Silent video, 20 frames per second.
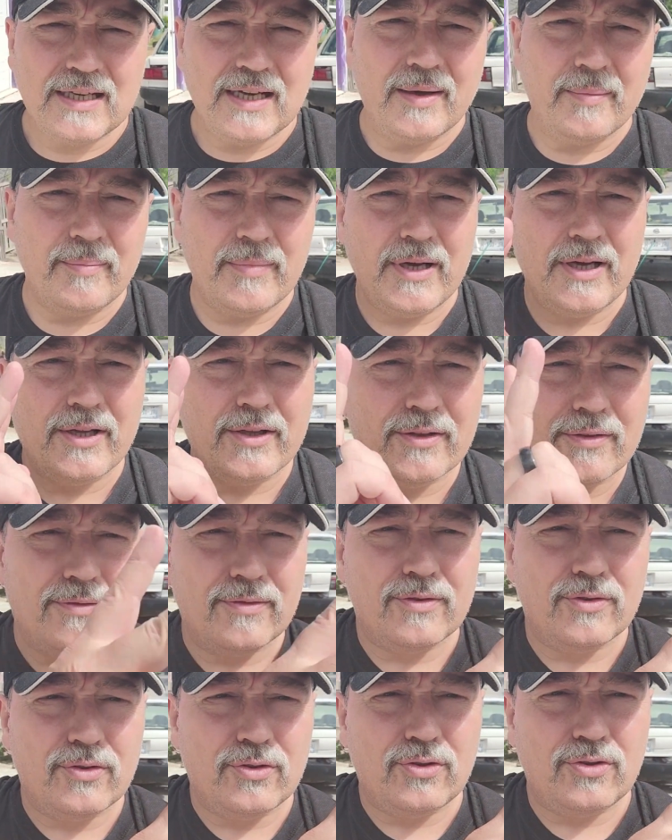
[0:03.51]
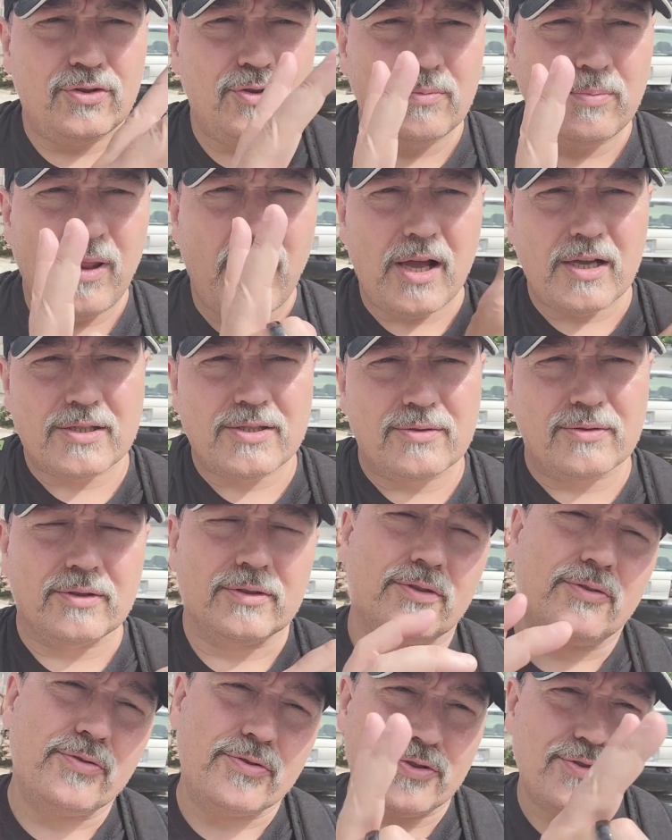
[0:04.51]
I'm 2 blocks, or
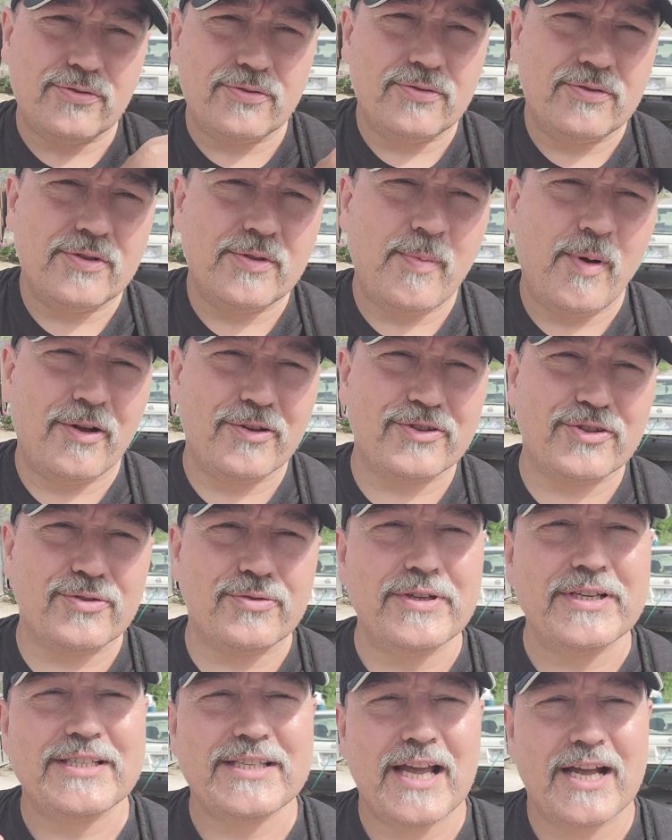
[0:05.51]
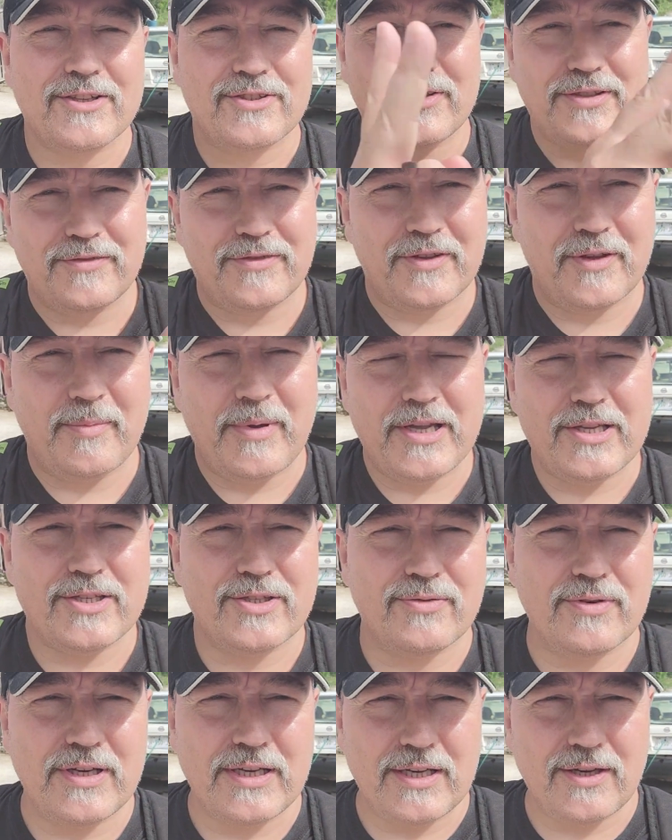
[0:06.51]
2 small streets actually, from the main
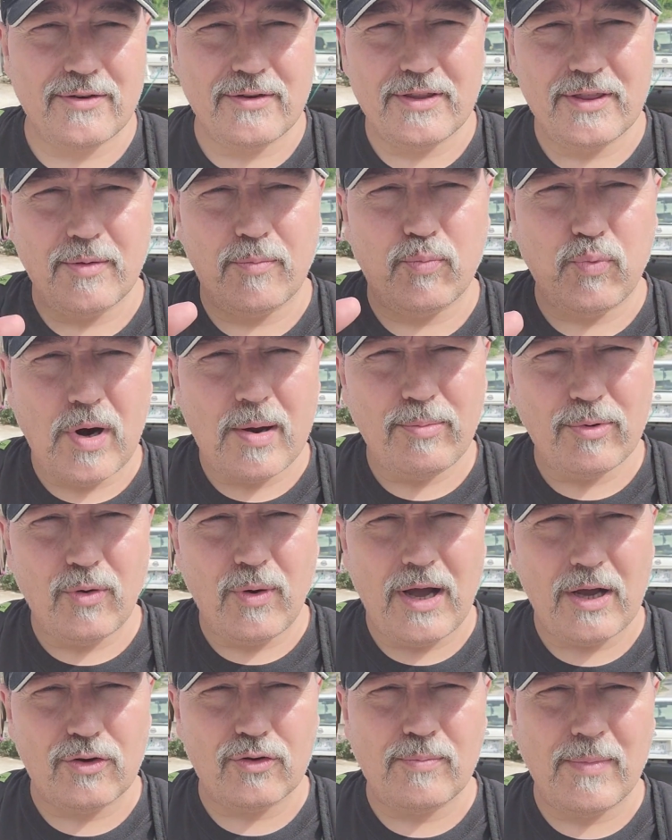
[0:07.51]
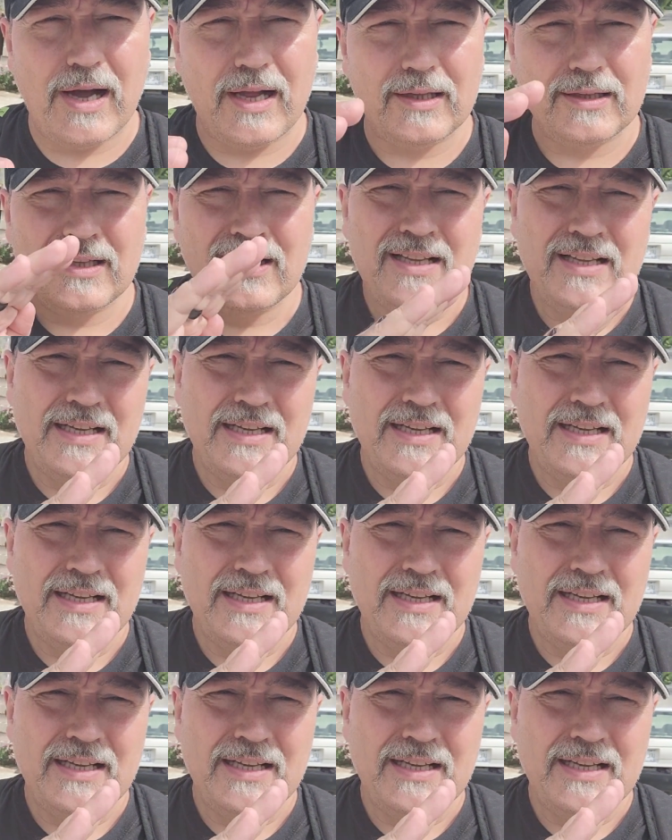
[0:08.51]
street here in the Pueblo Akumal,